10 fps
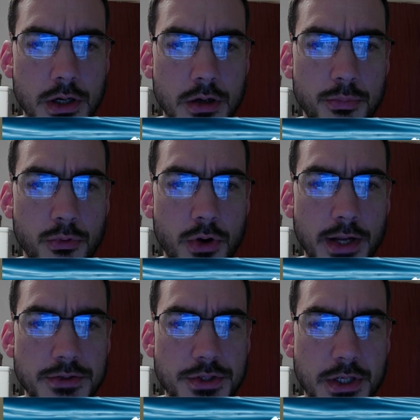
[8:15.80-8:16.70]

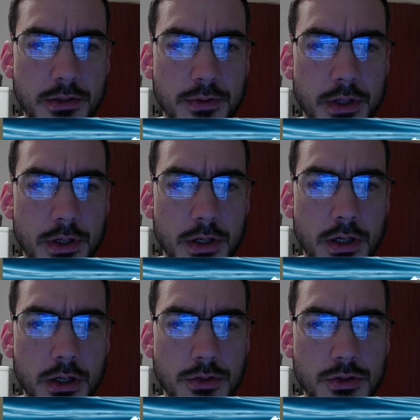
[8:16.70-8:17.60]
branching
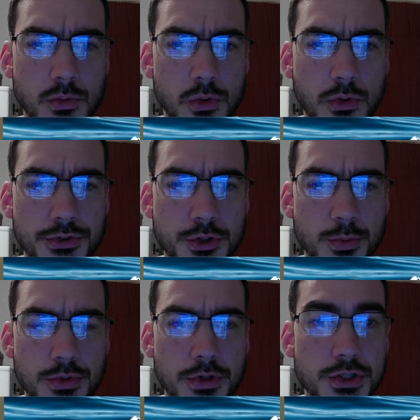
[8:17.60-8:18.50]
towards
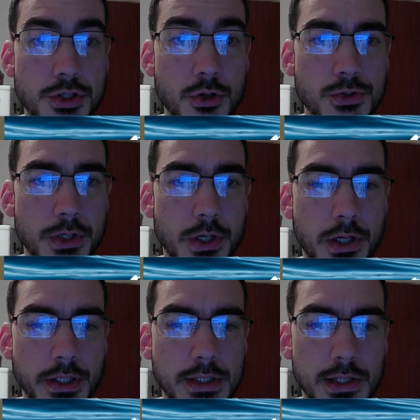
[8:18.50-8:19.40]
Jupiter, and it shows
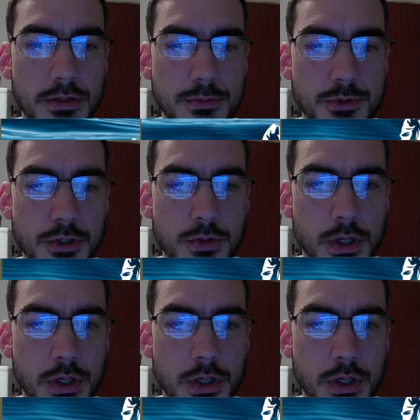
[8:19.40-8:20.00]
idealism. So